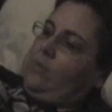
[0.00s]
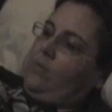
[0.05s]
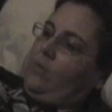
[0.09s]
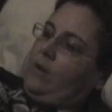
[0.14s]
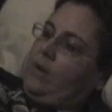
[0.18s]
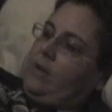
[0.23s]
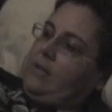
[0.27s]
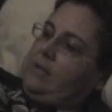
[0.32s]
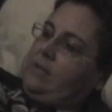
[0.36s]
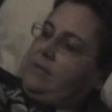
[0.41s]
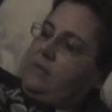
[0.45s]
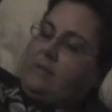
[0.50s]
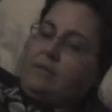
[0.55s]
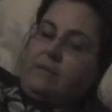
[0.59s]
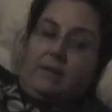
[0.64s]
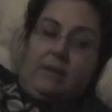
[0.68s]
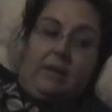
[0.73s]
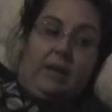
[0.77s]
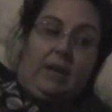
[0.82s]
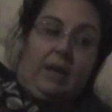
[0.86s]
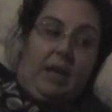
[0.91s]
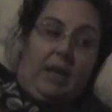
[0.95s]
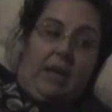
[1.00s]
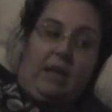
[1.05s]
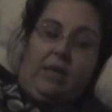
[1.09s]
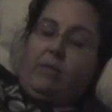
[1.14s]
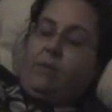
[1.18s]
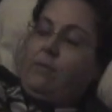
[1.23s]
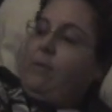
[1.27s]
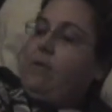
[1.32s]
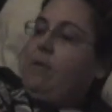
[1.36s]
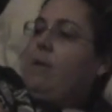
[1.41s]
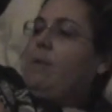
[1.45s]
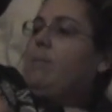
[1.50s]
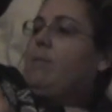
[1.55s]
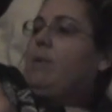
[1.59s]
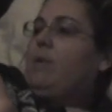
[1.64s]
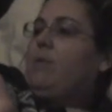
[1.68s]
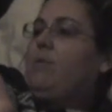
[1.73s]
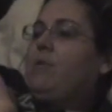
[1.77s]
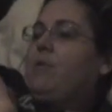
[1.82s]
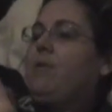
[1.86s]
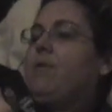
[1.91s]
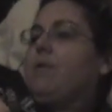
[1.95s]
at once, he threw up
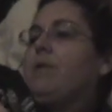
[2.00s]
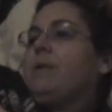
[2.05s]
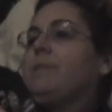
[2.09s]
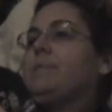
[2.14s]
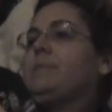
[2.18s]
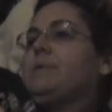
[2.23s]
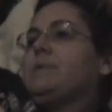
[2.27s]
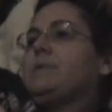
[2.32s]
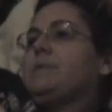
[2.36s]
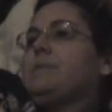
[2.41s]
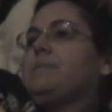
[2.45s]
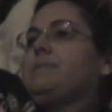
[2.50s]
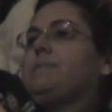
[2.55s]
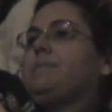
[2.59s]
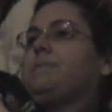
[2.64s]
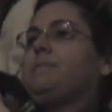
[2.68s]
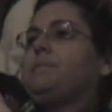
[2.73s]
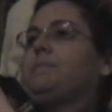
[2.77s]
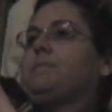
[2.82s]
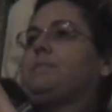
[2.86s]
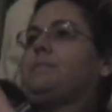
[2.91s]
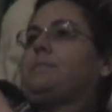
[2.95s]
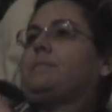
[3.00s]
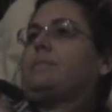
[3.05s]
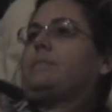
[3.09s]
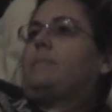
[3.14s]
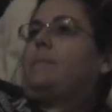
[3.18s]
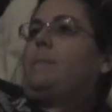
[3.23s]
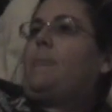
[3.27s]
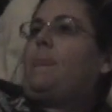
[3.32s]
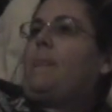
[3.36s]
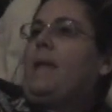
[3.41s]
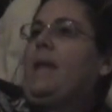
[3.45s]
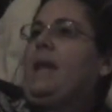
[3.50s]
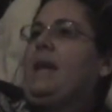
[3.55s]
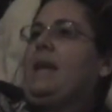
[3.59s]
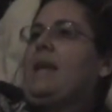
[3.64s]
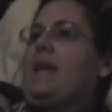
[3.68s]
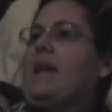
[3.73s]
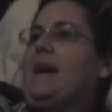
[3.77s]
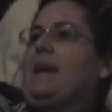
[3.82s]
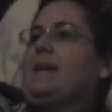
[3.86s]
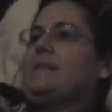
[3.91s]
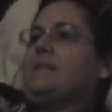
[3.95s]
both arms and
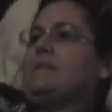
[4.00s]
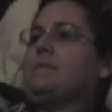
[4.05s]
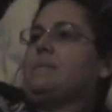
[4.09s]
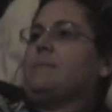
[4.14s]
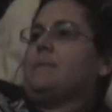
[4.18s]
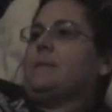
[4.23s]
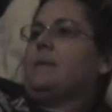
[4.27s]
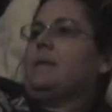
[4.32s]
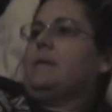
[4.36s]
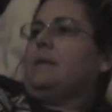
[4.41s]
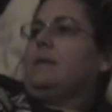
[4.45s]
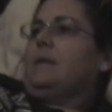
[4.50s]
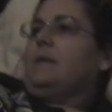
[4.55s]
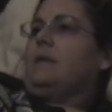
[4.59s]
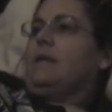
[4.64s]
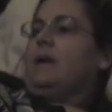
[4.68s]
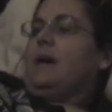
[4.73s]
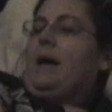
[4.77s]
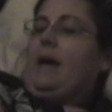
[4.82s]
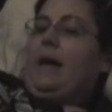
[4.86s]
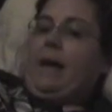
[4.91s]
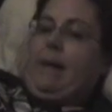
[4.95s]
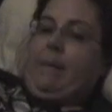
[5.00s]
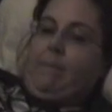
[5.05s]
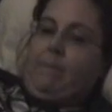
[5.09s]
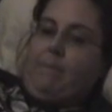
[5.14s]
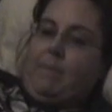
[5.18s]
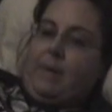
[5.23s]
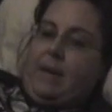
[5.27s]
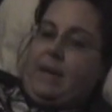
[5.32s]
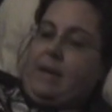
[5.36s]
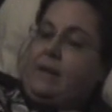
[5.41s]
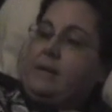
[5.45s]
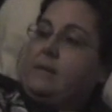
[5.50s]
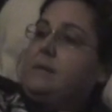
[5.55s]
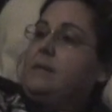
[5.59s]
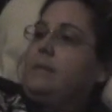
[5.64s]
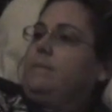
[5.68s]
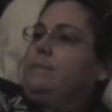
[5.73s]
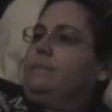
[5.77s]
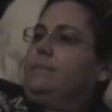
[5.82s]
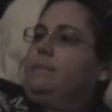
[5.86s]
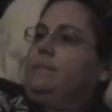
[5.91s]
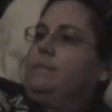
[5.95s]
gasped, I'm beat.
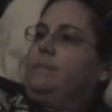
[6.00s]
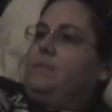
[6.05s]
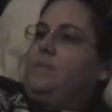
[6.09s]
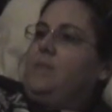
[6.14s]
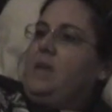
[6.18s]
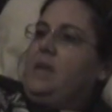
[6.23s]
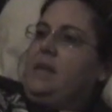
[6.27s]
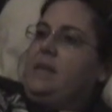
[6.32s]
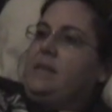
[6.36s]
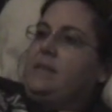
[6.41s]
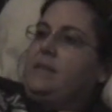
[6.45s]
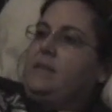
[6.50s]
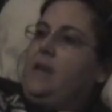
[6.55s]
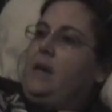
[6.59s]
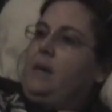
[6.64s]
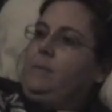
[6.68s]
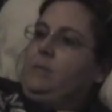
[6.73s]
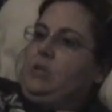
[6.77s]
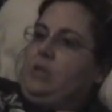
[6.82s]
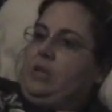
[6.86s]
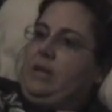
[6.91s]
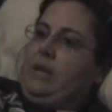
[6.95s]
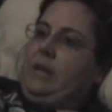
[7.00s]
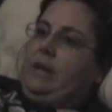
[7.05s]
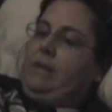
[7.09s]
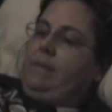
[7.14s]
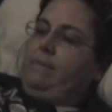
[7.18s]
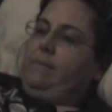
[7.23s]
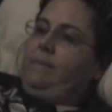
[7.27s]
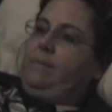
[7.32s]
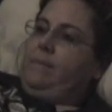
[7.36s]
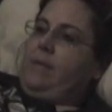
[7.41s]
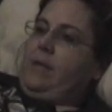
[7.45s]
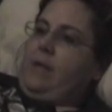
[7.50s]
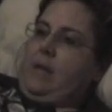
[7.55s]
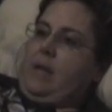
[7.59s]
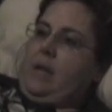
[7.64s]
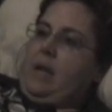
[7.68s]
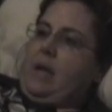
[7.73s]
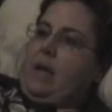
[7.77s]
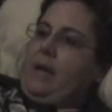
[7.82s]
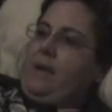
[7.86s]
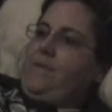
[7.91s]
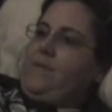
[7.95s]
He stopped jigging
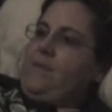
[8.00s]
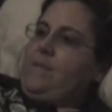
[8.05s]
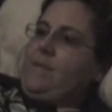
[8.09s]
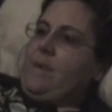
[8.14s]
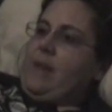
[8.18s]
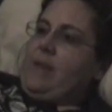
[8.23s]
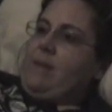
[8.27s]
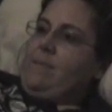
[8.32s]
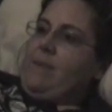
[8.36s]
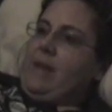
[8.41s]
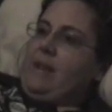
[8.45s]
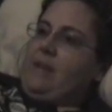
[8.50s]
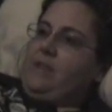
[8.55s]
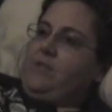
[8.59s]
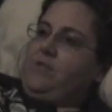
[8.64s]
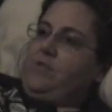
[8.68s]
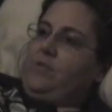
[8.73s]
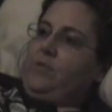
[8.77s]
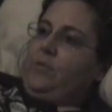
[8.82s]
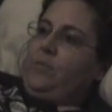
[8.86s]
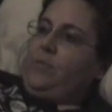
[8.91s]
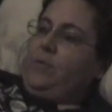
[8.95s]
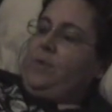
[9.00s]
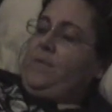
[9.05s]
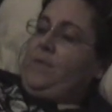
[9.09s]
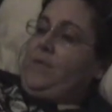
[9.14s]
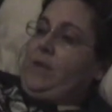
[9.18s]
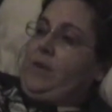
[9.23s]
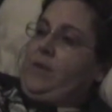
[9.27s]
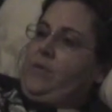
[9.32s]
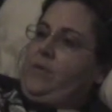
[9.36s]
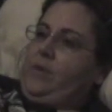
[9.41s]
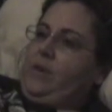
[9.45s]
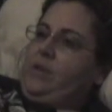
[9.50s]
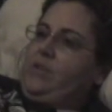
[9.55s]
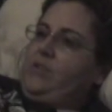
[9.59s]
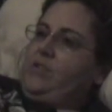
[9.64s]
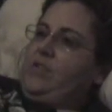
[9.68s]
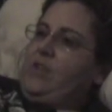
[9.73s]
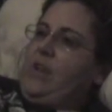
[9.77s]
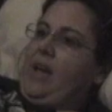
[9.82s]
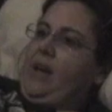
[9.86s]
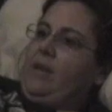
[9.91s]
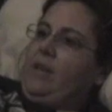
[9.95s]
Everybody made a terrific noise,
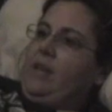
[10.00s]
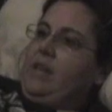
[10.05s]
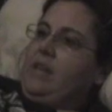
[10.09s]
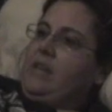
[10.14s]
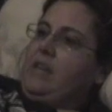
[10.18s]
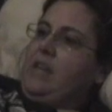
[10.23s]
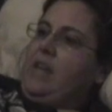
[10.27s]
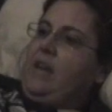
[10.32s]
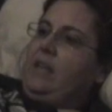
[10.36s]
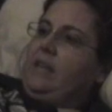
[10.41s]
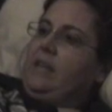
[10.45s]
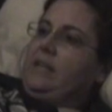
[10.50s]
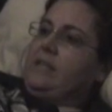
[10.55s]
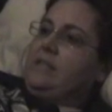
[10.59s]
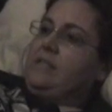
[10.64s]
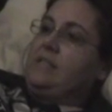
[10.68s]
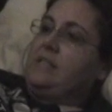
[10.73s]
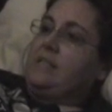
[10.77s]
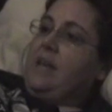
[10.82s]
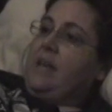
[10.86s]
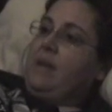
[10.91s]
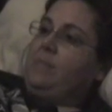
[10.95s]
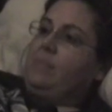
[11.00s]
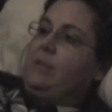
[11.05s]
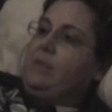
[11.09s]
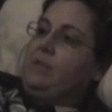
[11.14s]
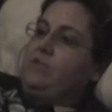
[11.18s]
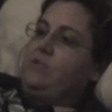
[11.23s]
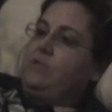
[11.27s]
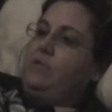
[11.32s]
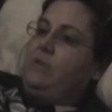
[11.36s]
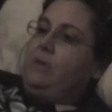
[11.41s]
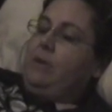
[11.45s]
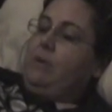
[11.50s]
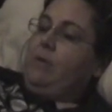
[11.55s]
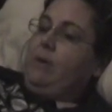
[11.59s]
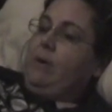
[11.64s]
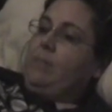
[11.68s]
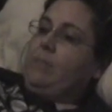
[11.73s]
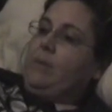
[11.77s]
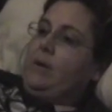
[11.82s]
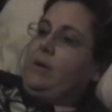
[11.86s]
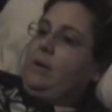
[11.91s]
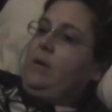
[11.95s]
shouting and yelling and stamping, cheering
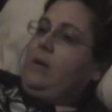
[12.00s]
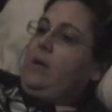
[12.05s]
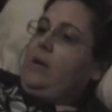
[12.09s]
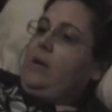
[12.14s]
Grandma.